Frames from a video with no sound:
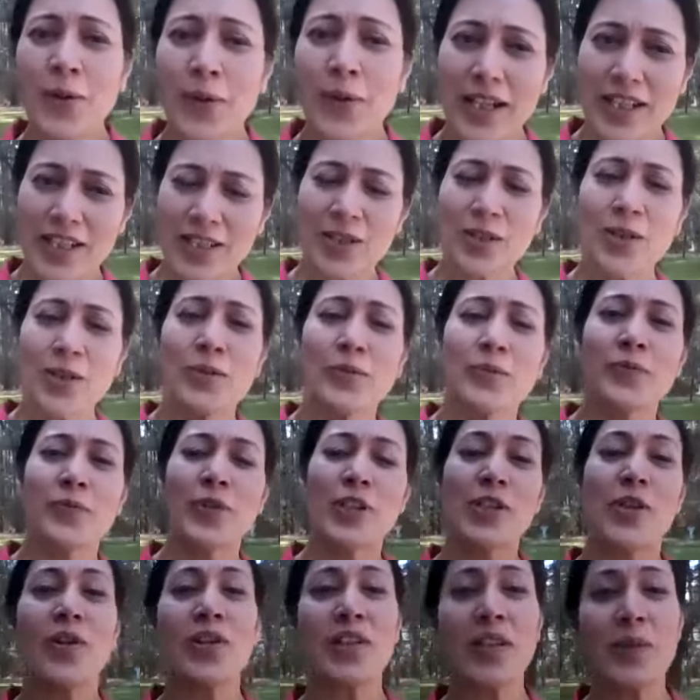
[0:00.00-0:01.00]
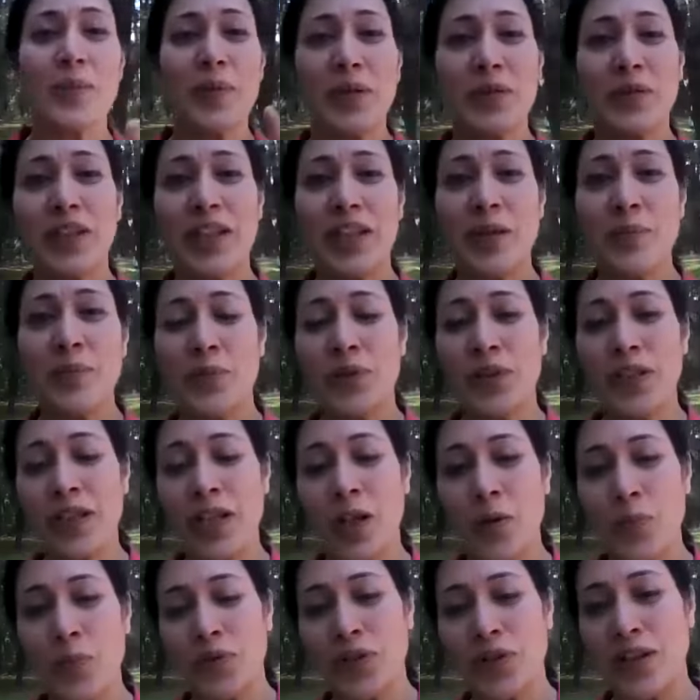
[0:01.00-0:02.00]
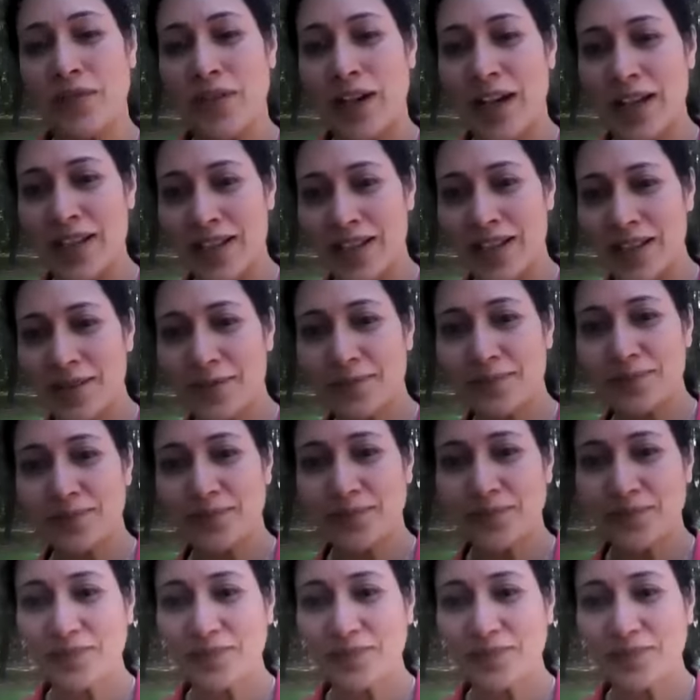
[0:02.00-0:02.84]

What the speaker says: All right, so we talked about the input and output devices,